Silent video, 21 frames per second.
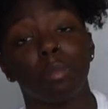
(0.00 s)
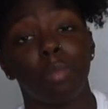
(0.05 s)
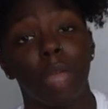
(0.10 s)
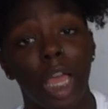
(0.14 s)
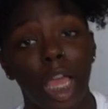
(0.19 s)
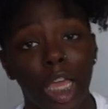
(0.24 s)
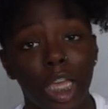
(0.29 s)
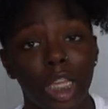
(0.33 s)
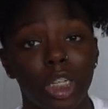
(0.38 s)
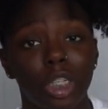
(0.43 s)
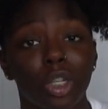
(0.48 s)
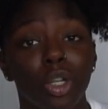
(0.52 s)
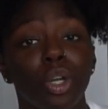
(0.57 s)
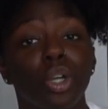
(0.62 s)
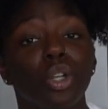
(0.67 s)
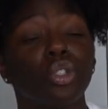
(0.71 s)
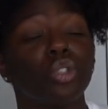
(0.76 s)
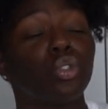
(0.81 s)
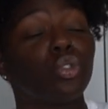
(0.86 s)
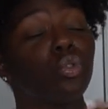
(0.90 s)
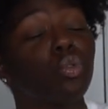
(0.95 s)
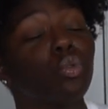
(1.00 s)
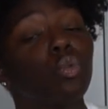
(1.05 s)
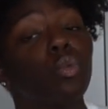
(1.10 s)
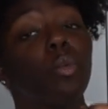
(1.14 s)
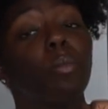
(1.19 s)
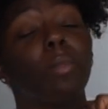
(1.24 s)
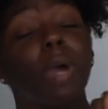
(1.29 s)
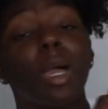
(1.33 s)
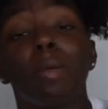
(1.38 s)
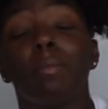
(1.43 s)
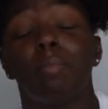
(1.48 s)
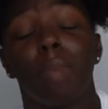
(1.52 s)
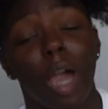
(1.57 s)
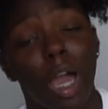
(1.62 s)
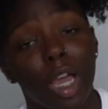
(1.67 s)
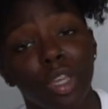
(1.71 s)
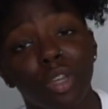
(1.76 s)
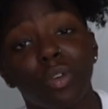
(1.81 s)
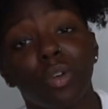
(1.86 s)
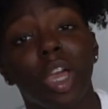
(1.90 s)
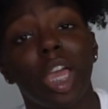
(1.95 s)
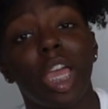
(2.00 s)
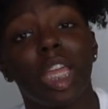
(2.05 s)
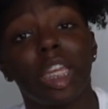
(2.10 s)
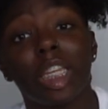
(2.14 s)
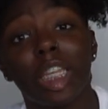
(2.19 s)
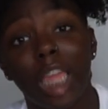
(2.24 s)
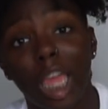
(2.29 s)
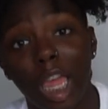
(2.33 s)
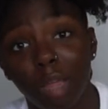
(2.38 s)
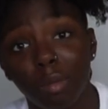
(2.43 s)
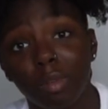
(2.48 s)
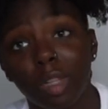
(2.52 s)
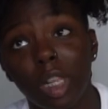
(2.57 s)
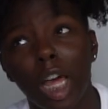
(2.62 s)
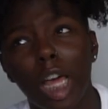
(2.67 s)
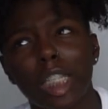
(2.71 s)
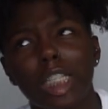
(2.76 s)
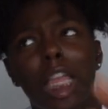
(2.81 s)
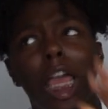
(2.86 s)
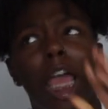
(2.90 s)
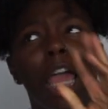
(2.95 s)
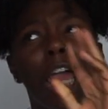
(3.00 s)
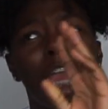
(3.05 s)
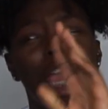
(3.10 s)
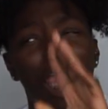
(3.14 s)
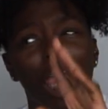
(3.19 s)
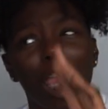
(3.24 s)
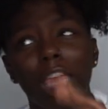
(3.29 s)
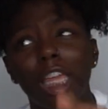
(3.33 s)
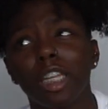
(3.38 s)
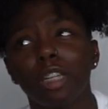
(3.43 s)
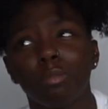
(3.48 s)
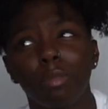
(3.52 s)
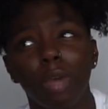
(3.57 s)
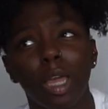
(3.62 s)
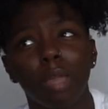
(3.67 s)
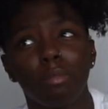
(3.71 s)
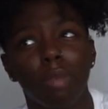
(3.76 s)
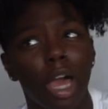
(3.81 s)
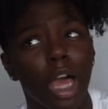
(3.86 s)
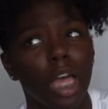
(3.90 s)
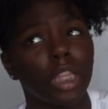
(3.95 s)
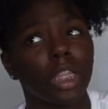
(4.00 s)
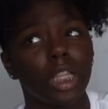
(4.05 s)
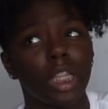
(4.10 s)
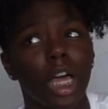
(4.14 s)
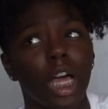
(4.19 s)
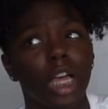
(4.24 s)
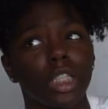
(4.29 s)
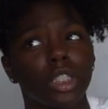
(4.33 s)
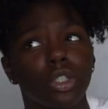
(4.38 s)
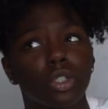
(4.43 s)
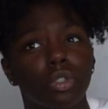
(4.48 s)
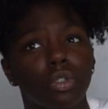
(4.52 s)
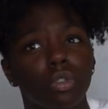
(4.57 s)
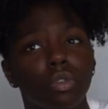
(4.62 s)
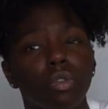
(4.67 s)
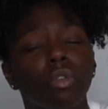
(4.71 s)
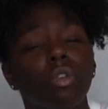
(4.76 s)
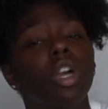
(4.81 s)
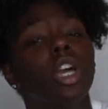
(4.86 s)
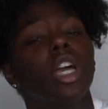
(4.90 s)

pen to my bio and chem class and my math class too.